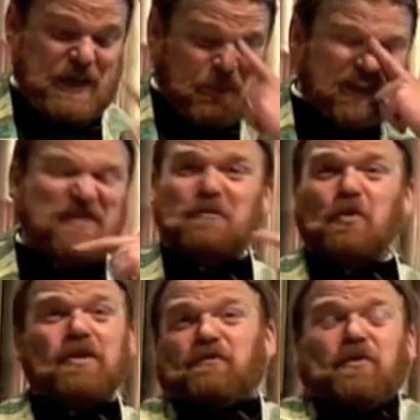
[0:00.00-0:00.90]
Because of
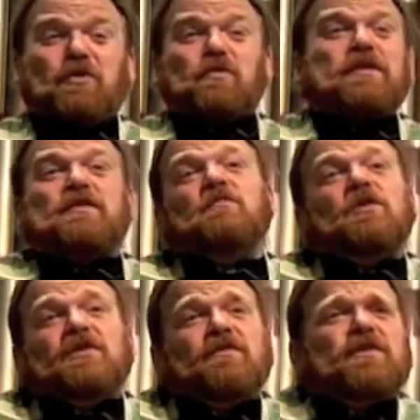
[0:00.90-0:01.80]
course, for good reason,
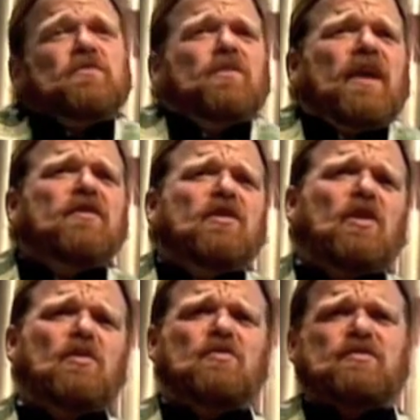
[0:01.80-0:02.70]
most of us would rather
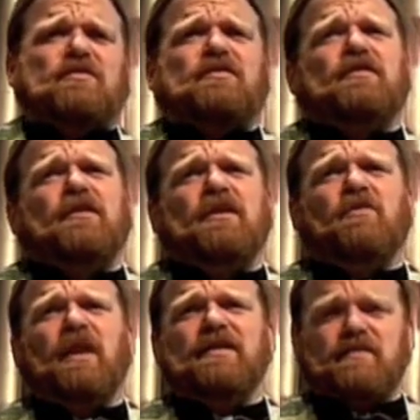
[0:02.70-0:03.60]
coast
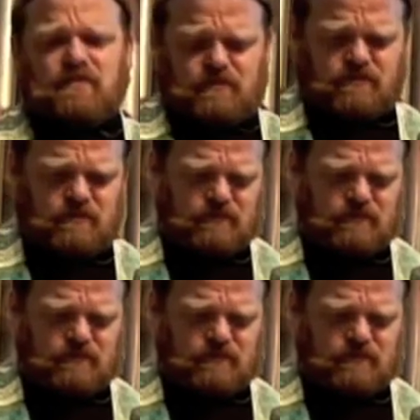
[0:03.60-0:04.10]
than wrestle.